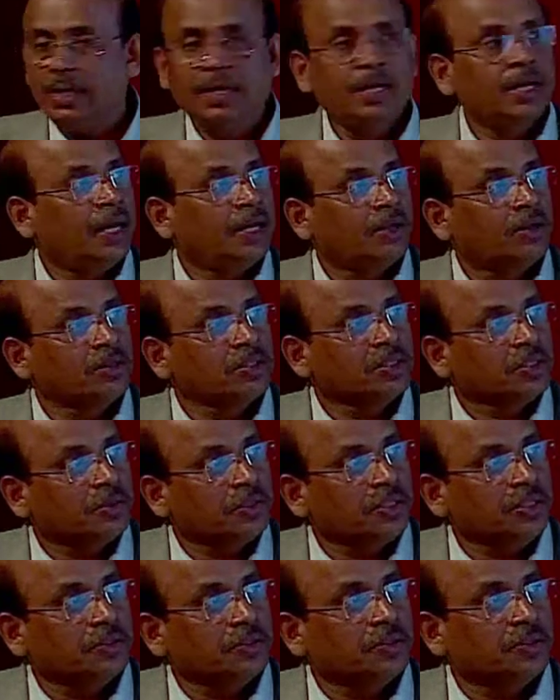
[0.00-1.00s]
And also
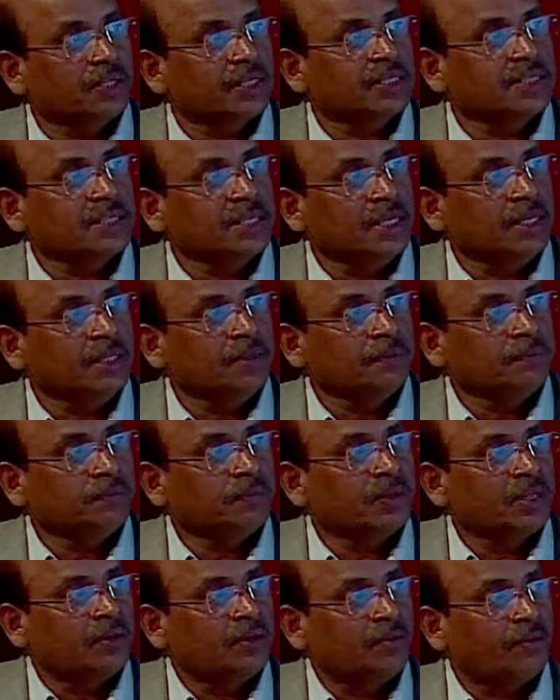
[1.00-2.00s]
you can see
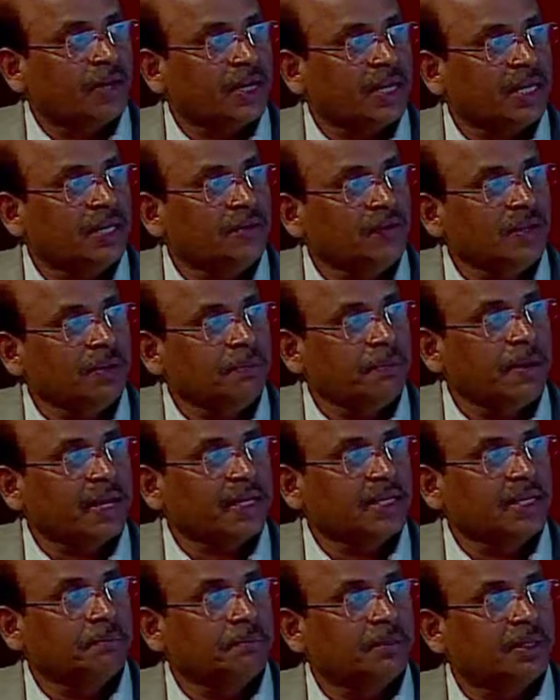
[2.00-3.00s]
for a given Mach
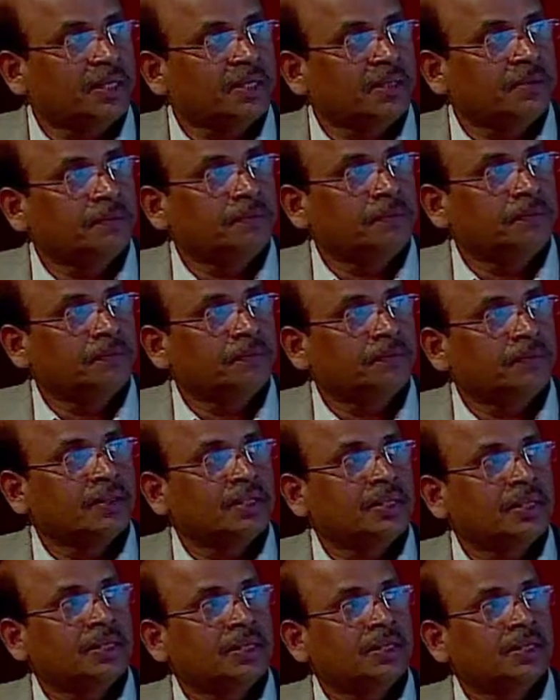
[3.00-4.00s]
number,
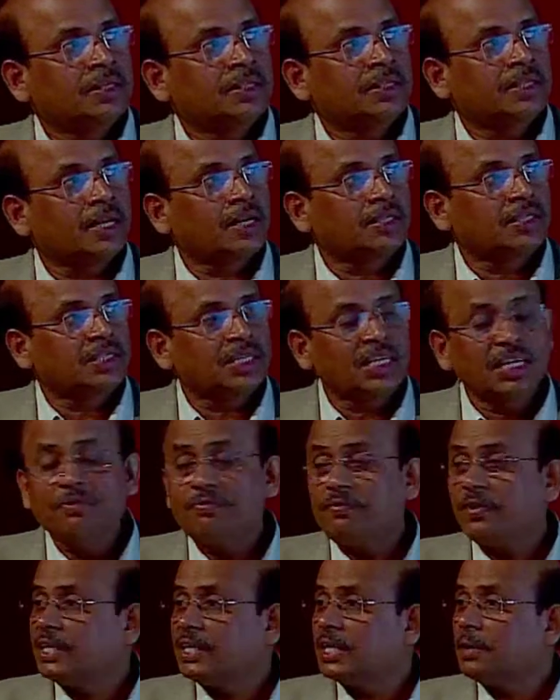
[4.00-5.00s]
there are 3
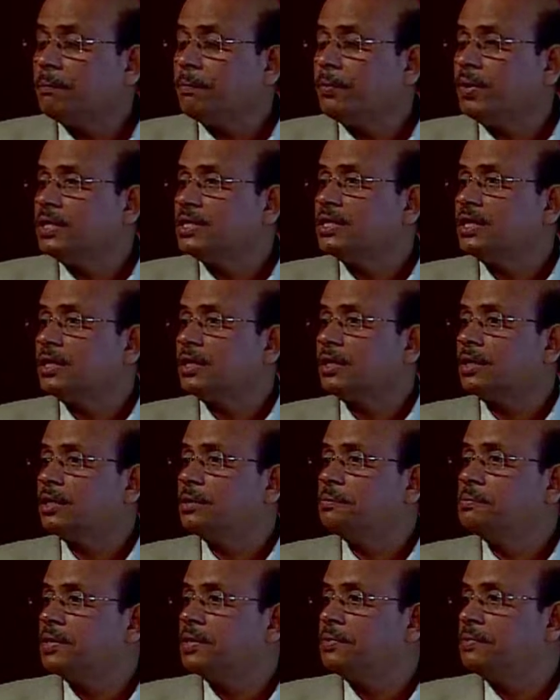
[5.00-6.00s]
flutter points that are
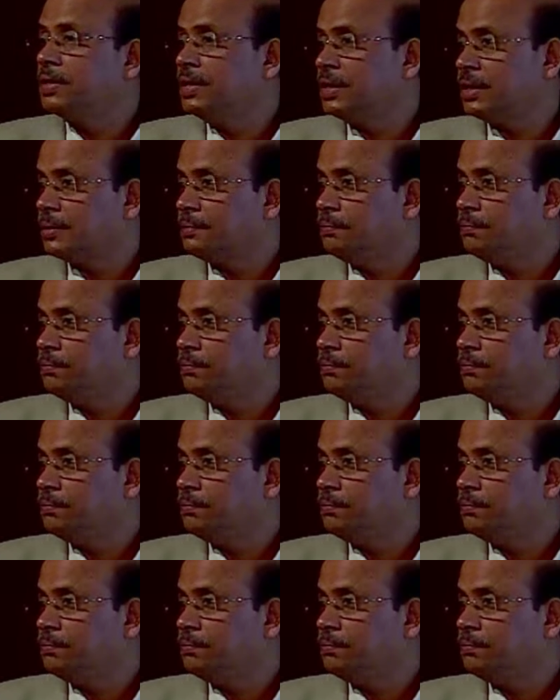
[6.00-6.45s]
observed here.